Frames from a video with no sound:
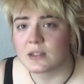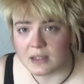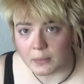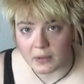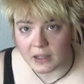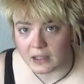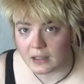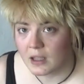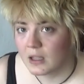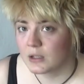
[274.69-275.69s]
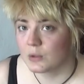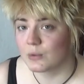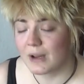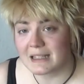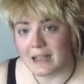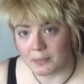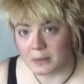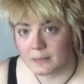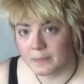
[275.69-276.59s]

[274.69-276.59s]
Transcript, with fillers: or something to dress up,